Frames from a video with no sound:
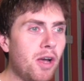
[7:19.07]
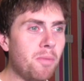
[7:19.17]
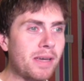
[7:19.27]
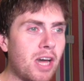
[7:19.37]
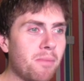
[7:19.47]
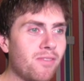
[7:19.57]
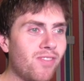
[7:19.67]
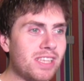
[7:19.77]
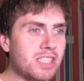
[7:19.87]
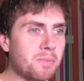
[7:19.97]
will become
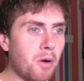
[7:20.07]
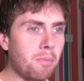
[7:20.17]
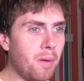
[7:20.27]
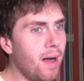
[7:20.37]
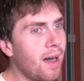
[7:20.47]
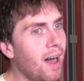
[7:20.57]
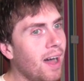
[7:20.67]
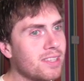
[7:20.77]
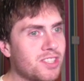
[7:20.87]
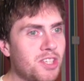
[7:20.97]
invincible,
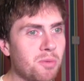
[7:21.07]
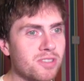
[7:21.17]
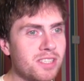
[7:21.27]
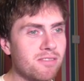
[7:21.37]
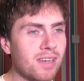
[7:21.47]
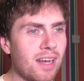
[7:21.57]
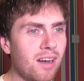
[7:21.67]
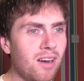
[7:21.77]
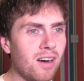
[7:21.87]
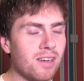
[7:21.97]
but you will still get
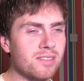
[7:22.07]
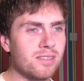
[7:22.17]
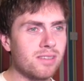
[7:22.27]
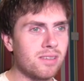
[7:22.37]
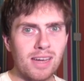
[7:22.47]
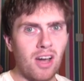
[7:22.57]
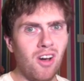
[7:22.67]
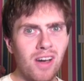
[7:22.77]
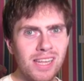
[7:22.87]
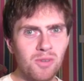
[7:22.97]
hurt. I'll get
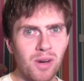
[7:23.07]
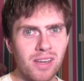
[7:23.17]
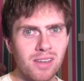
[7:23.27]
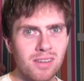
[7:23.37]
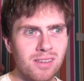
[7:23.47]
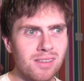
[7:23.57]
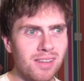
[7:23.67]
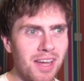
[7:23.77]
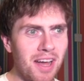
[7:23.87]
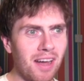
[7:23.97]
hurt anyway.
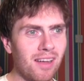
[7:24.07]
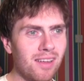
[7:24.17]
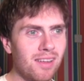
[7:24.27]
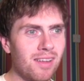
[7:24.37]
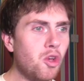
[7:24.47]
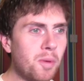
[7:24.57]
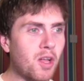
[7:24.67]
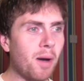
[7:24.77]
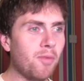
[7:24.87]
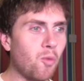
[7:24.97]
Yeah, you
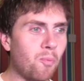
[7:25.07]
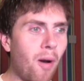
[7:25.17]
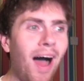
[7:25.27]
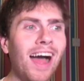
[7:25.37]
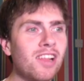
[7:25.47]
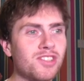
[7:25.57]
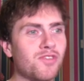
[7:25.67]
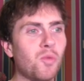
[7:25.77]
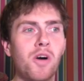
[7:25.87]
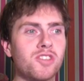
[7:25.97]
become the pilot
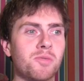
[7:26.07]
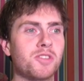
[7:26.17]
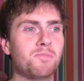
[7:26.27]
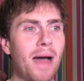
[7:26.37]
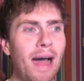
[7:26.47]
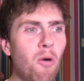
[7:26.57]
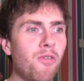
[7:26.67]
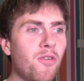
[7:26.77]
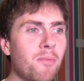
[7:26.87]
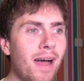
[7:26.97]
of the world's most
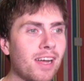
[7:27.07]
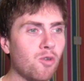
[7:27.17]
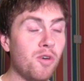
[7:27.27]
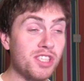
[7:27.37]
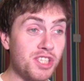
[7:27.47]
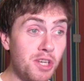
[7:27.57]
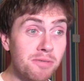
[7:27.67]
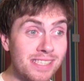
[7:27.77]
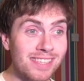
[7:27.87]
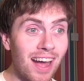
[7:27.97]
powerful mech, which
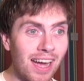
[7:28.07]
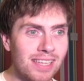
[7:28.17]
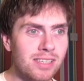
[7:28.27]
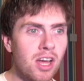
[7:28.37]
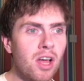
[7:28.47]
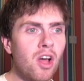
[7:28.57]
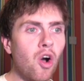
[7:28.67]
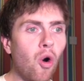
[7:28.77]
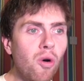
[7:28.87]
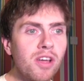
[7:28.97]
you designed.
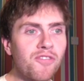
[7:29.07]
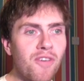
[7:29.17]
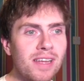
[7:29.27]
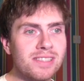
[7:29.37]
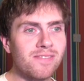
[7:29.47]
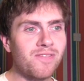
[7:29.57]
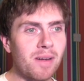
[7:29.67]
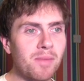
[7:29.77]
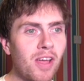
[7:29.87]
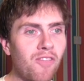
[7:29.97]
All your friends and
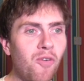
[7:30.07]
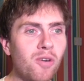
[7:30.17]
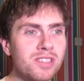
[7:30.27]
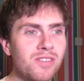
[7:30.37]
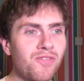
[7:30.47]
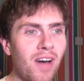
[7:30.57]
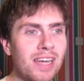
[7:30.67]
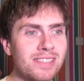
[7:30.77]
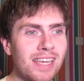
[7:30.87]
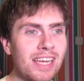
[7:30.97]
family are forced to
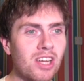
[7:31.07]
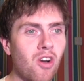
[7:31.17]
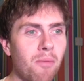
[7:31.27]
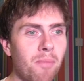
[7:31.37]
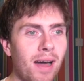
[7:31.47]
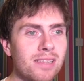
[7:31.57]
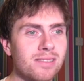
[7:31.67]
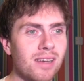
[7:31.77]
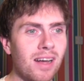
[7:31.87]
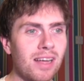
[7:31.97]
fight in
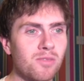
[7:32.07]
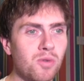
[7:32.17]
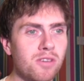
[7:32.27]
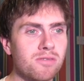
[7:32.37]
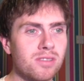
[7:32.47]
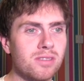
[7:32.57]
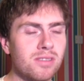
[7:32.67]
combat and will